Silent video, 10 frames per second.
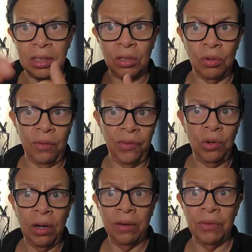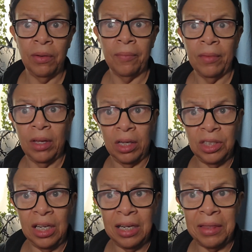is. So if you have
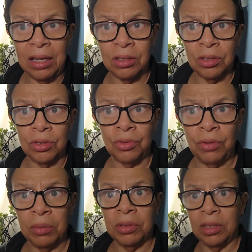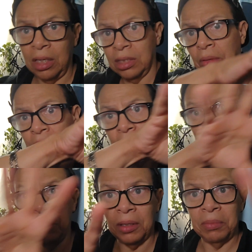say you had 1,000 subscribers, that's how much
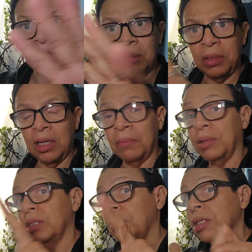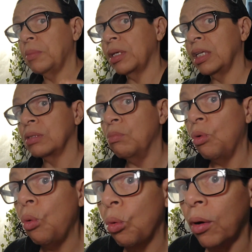people are going to be coming in. But sometimes it's
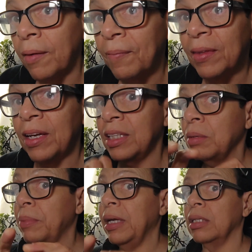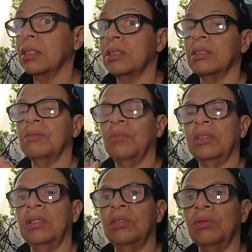more. It depends
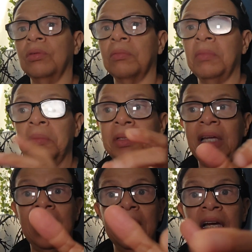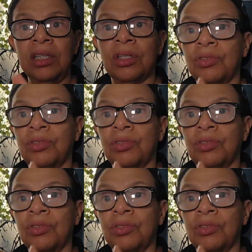what they do. Remember, the AI is